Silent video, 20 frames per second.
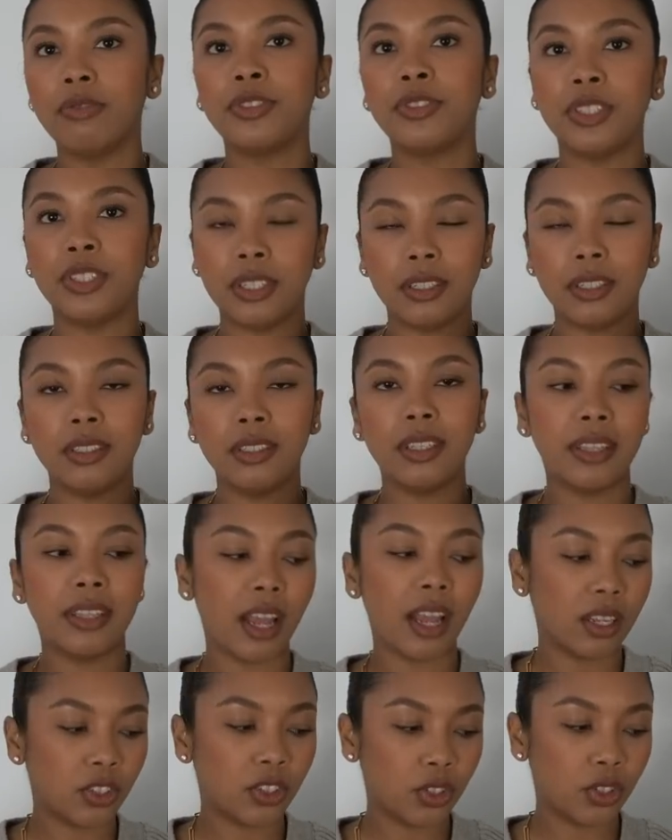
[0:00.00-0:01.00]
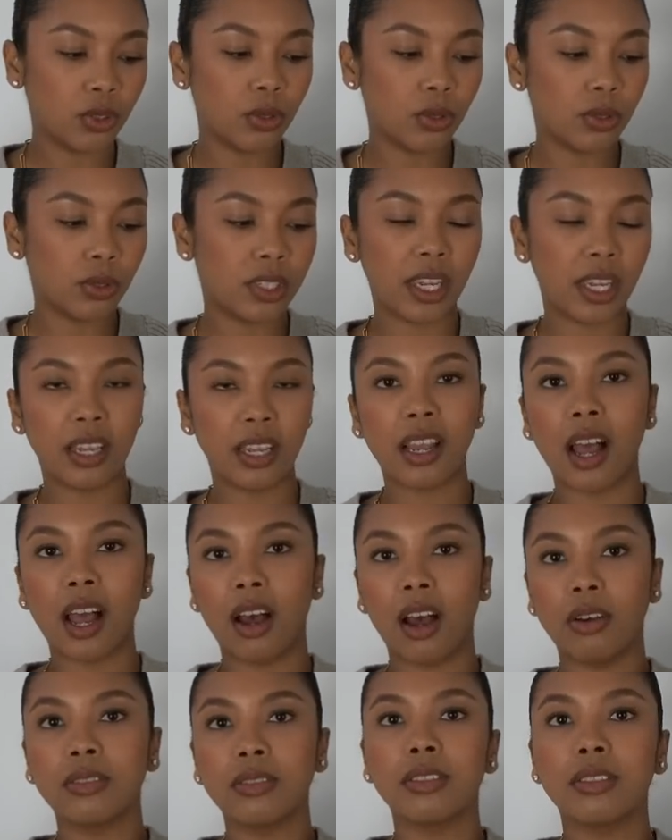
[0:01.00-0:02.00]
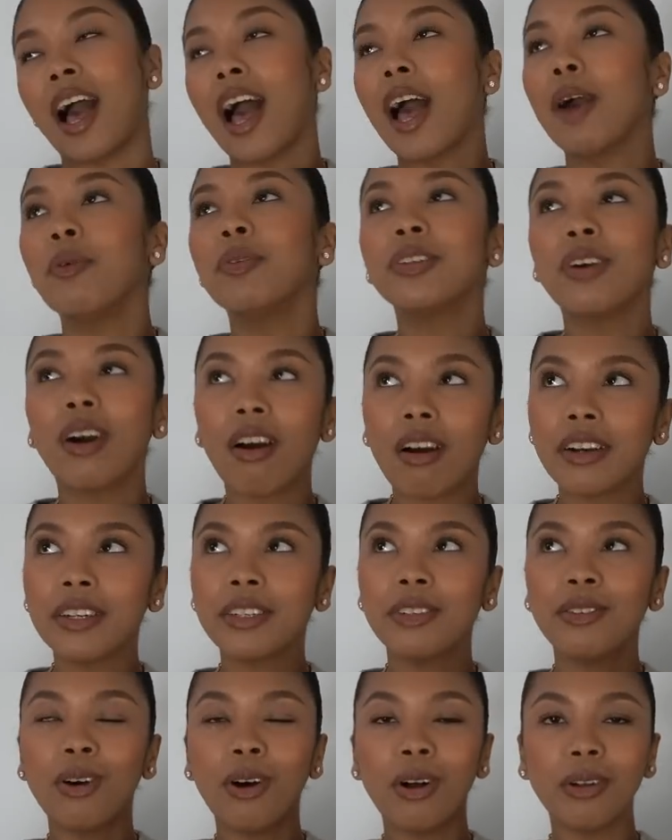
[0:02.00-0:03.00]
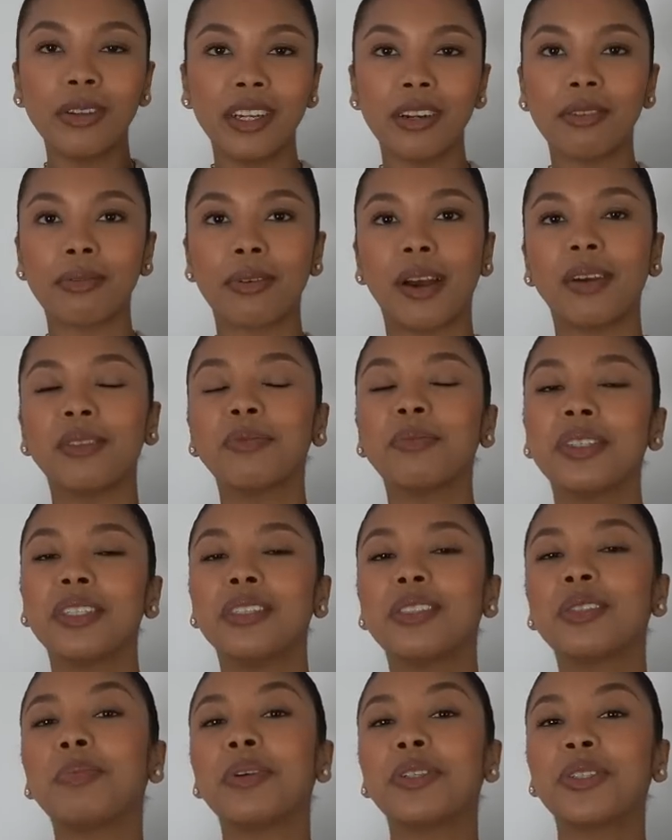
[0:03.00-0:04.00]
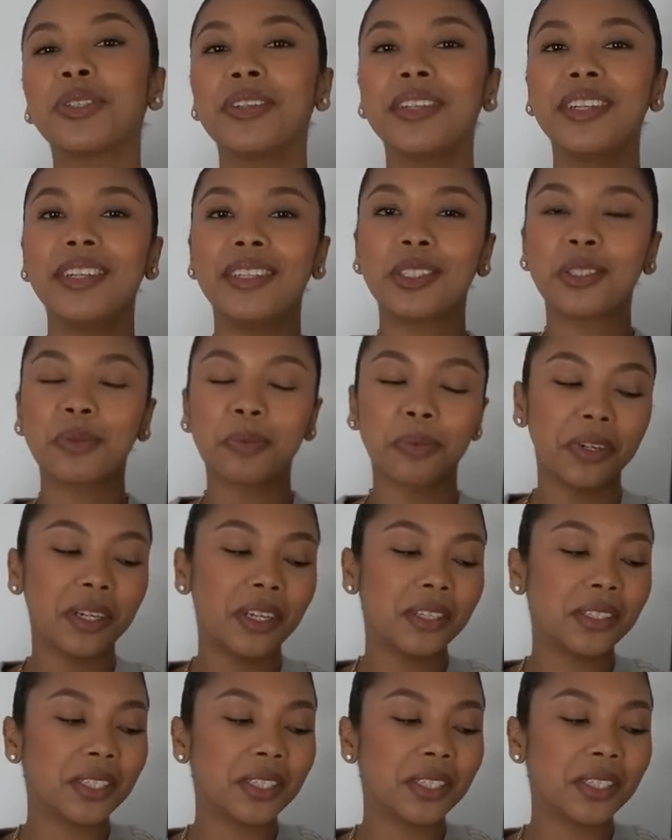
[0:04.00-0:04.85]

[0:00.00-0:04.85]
jeans that you take out, I would argue, all year round, but especially in spring and